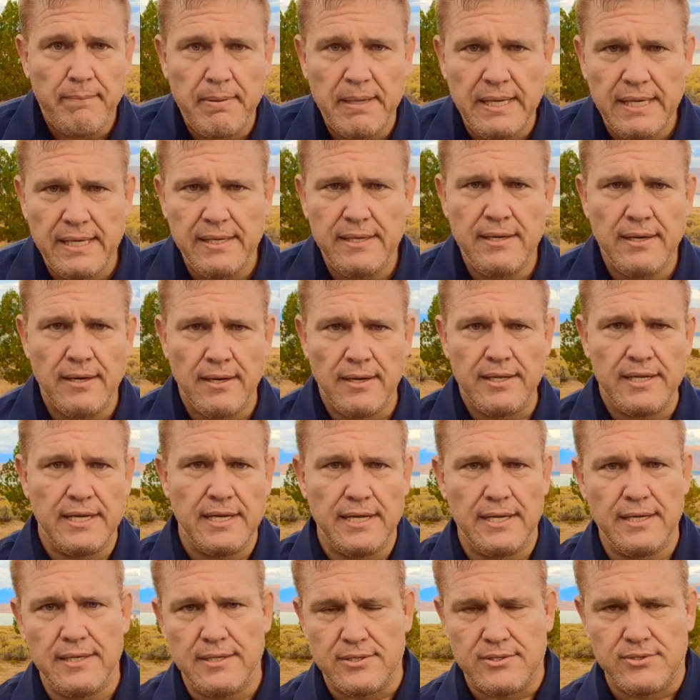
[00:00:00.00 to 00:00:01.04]
bead on the
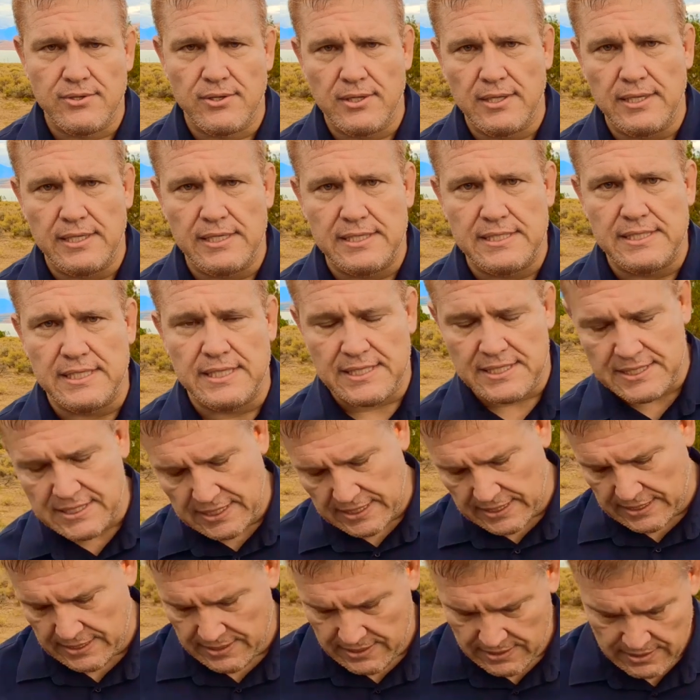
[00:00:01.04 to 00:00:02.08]
end is really easy to
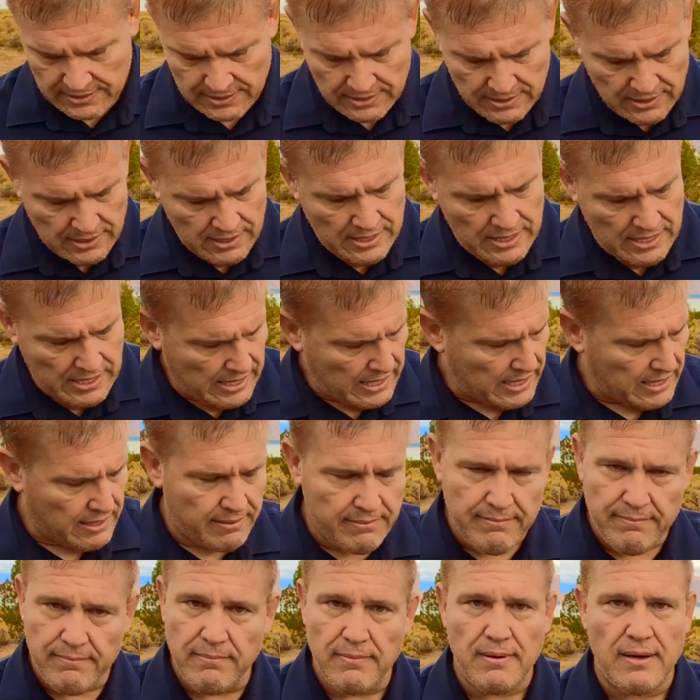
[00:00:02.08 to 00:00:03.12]
see.
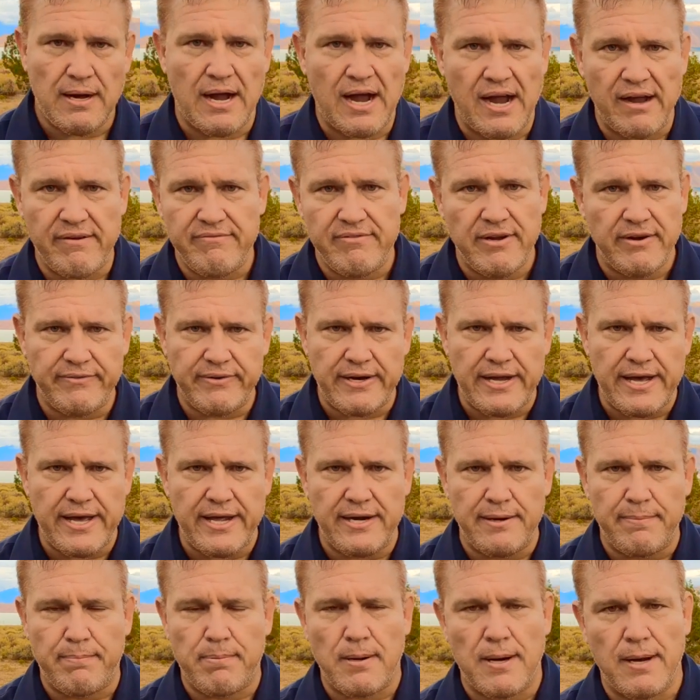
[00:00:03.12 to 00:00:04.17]
I've never had
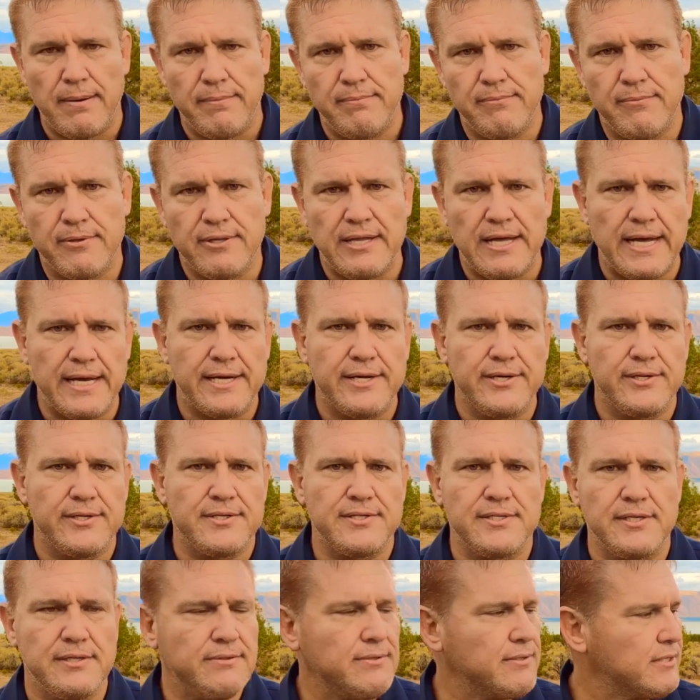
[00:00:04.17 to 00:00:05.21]
a problem with
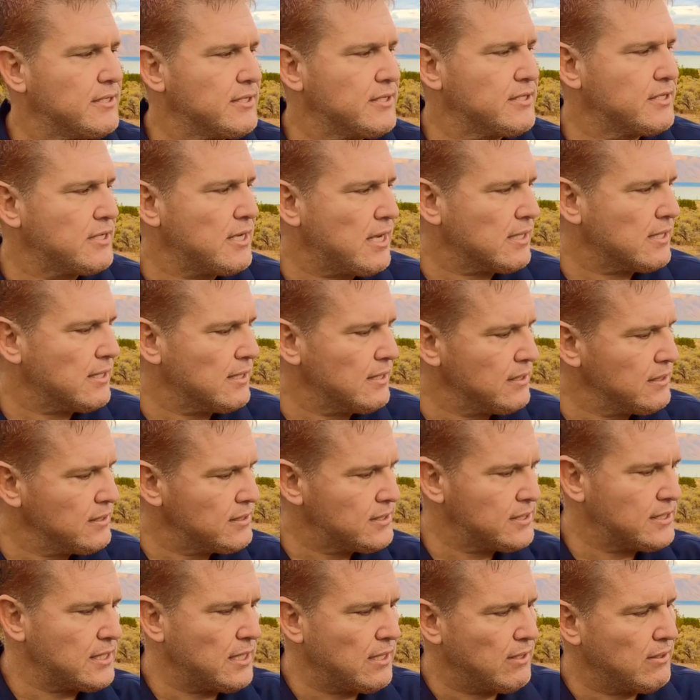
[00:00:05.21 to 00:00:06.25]
accuracy with this shotgun.
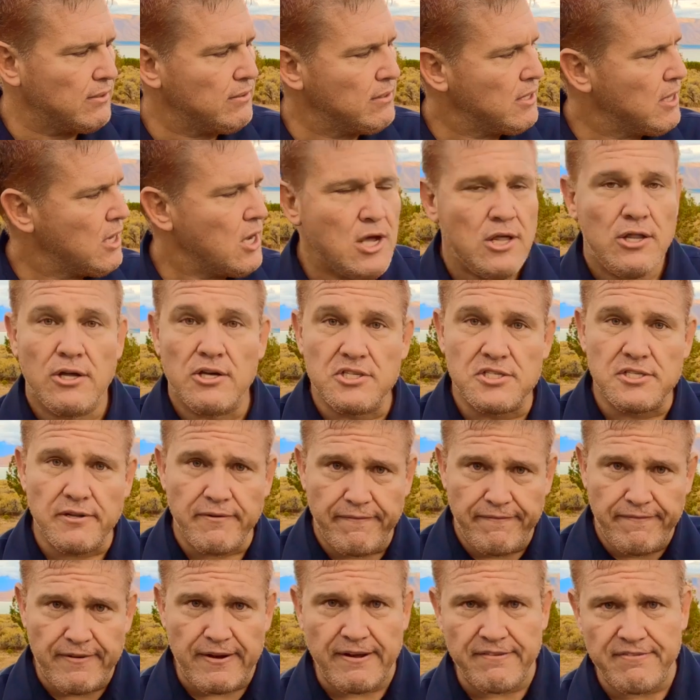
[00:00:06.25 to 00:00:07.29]
So those are
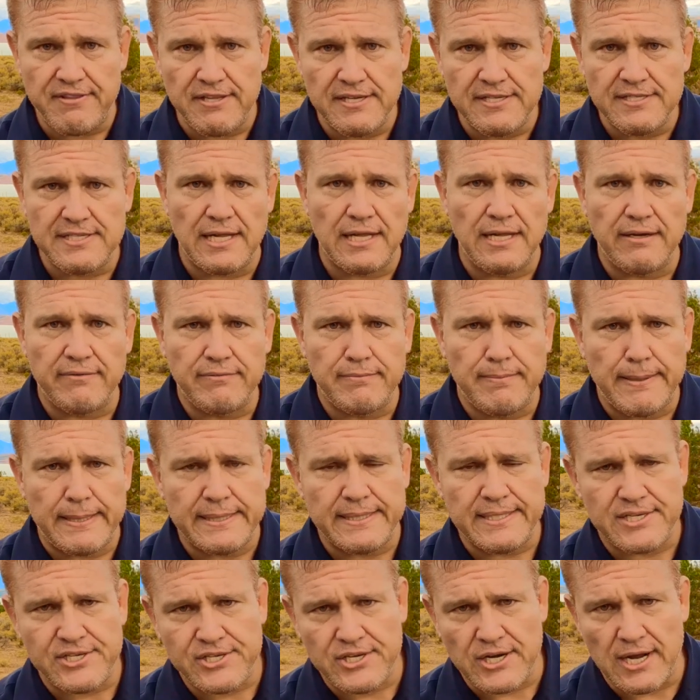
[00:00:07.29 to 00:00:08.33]
the 5 things I love about
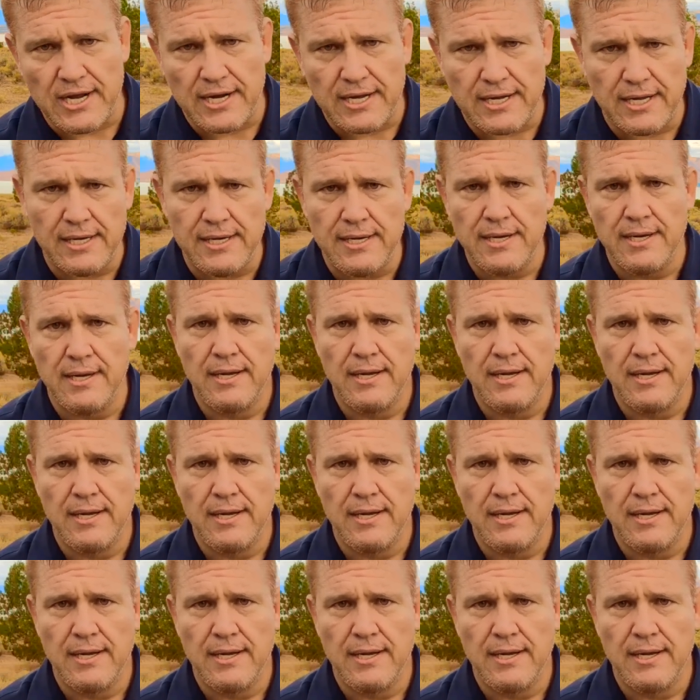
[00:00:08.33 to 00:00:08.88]
this shotgun.